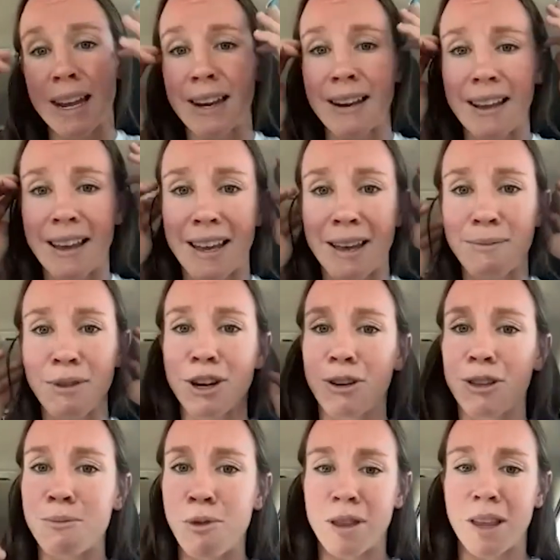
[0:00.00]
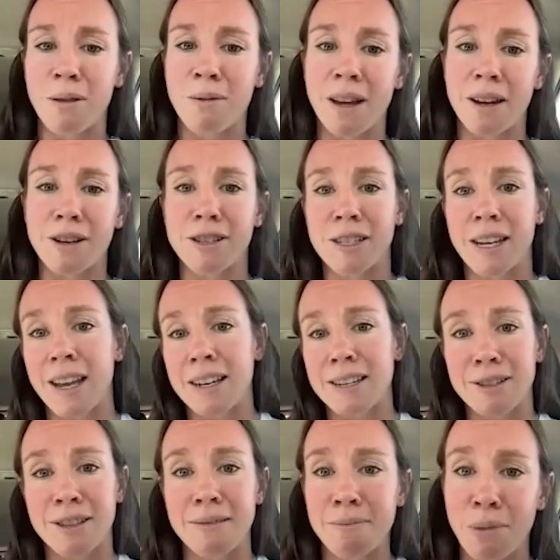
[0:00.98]
And the more that we
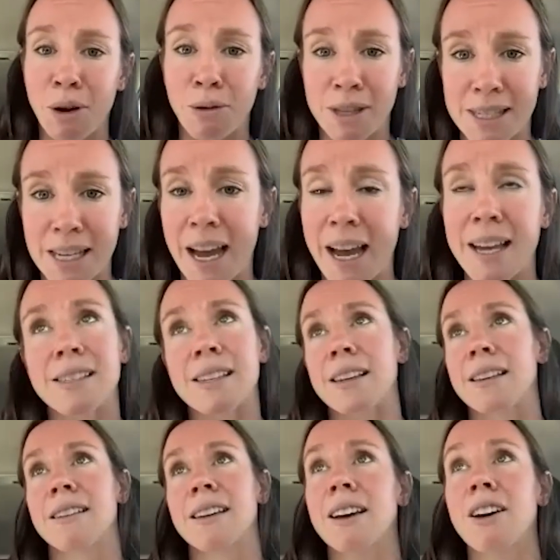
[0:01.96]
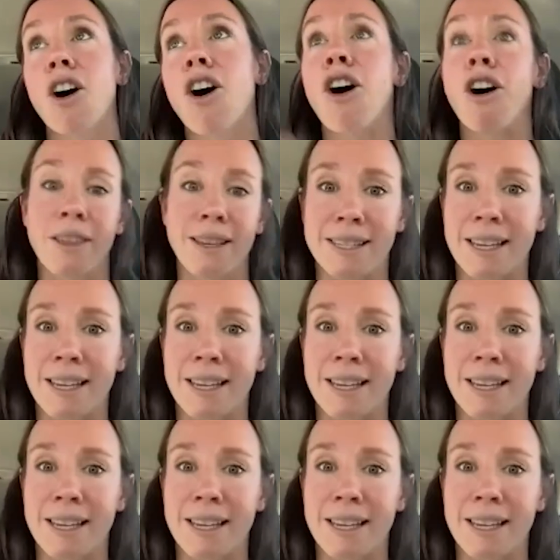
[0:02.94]
understand both sides and all the